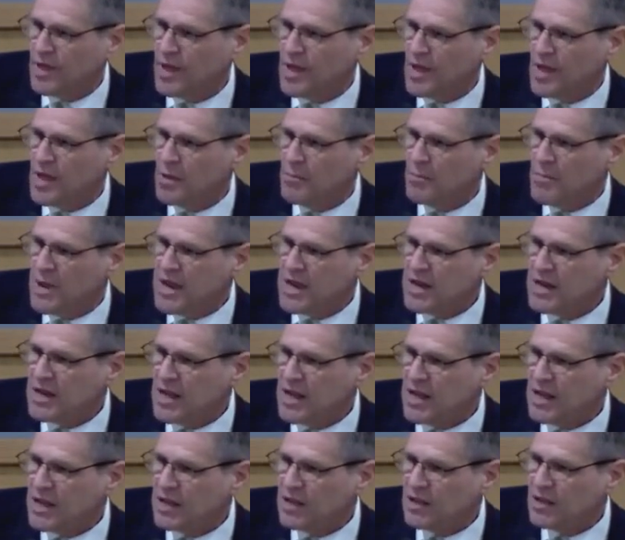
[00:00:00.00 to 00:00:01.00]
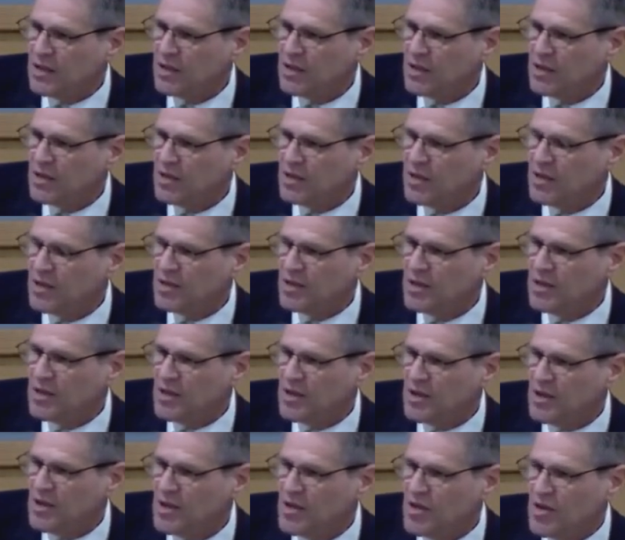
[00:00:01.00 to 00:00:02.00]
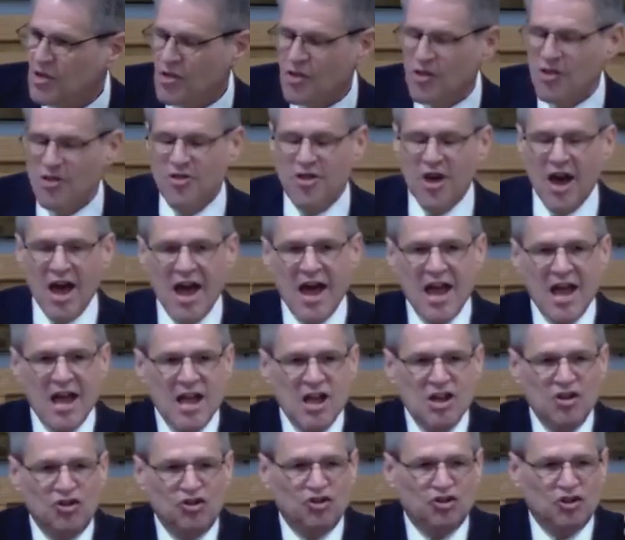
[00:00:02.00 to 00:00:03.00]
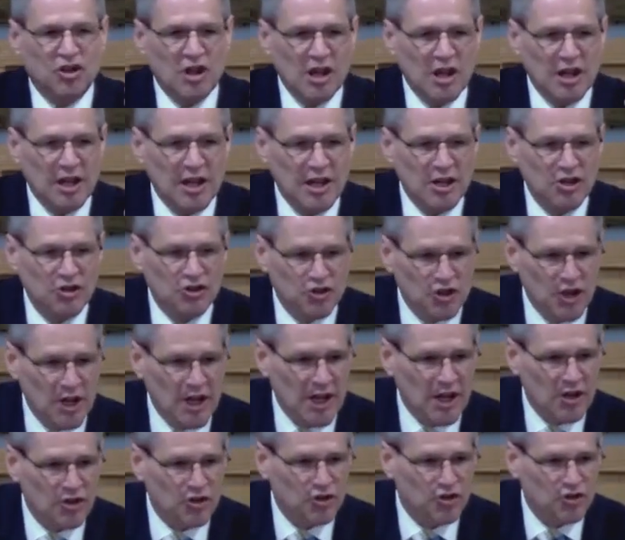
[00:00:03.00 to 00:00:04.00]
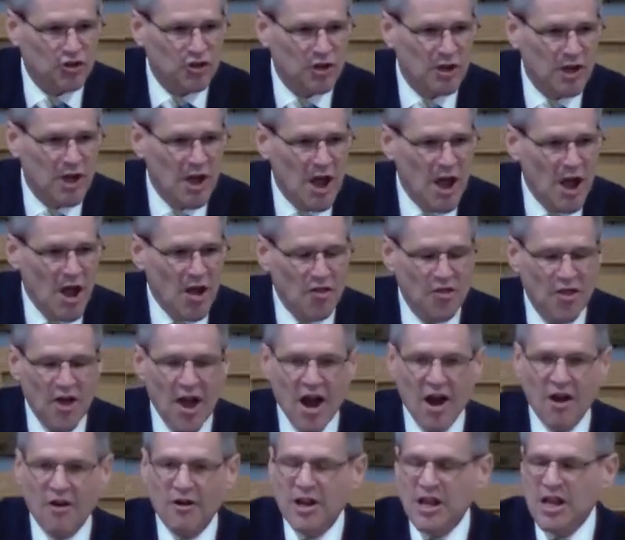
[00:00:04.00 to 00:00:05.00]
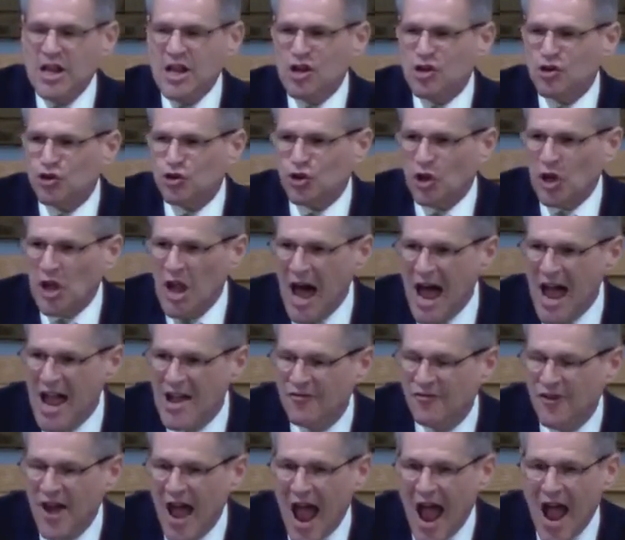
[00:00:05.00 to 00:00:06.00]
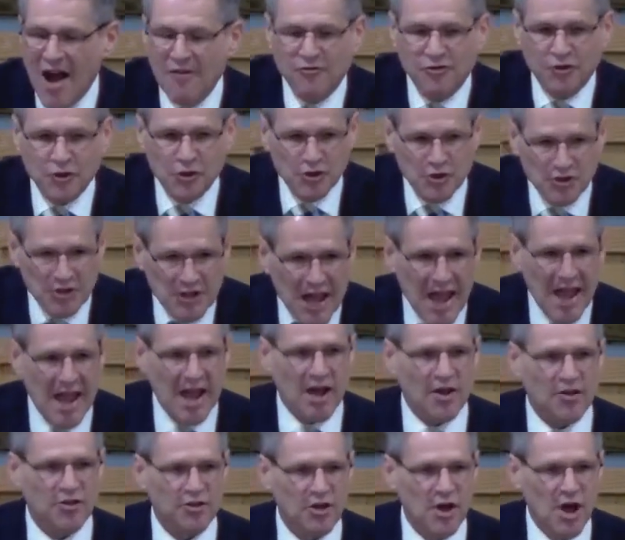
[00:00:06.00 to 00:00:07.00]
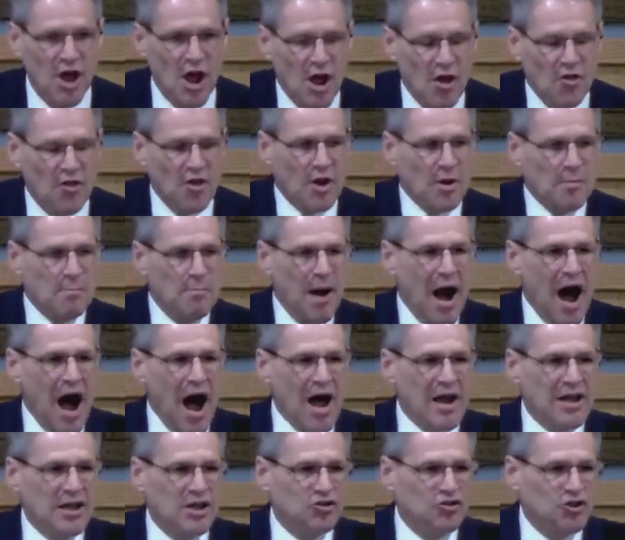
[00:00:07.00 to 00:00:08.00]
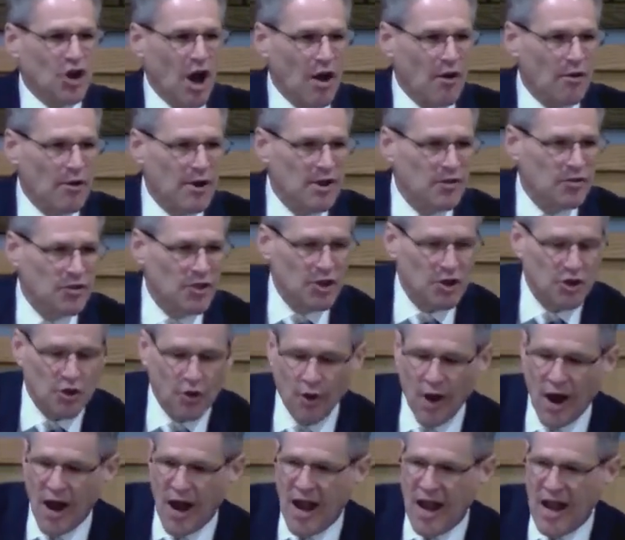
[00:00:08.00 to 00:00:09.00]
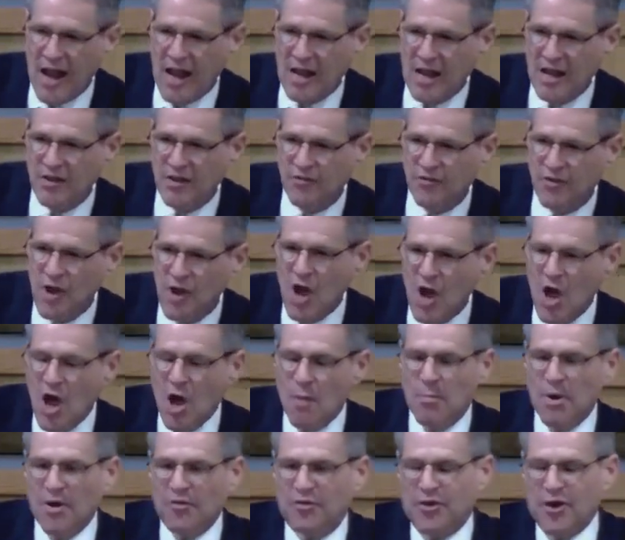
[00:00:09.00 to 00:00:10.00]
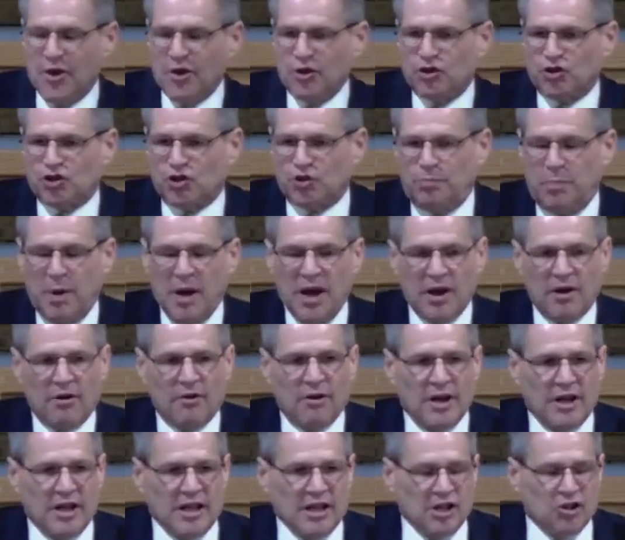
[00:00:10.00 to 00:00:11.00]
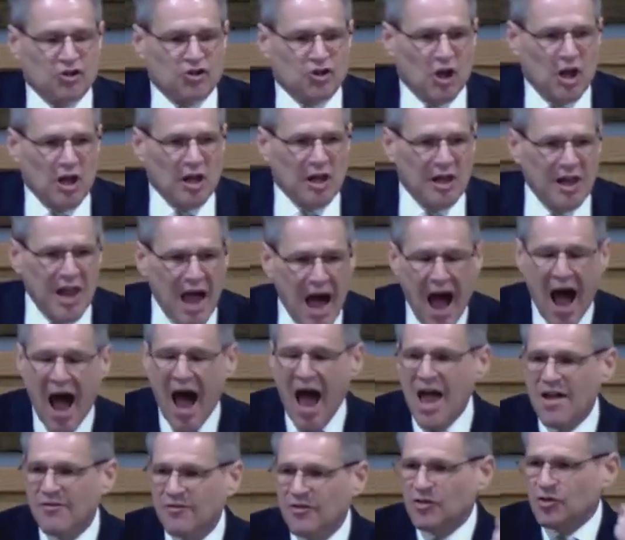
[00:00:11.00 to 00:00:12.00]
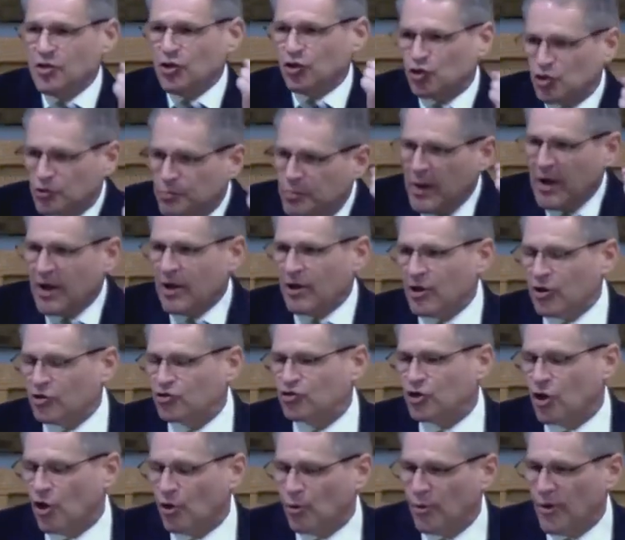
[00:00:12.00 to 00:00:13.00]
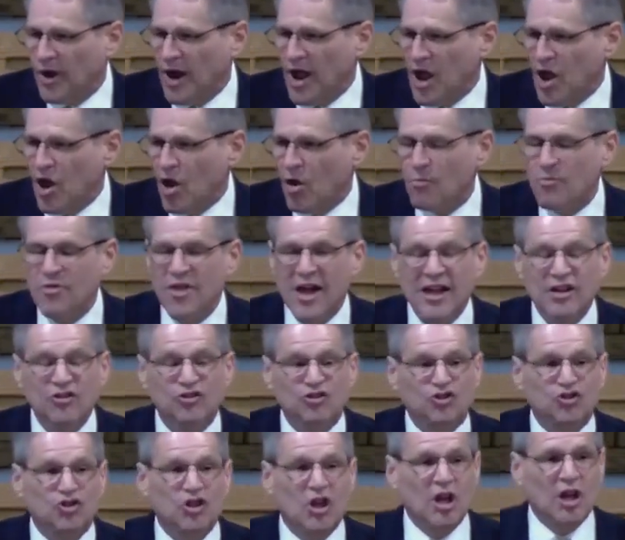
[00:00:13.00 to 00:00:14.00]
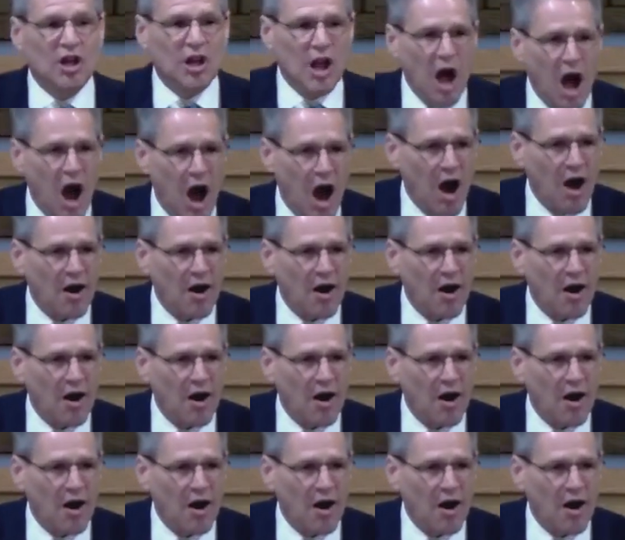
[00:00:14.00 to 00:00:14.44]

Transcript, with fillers: Meaning, they still exist. There is life after death. Their bodies are in the grave, but their spirit is alive in the spiritual realm. They still are.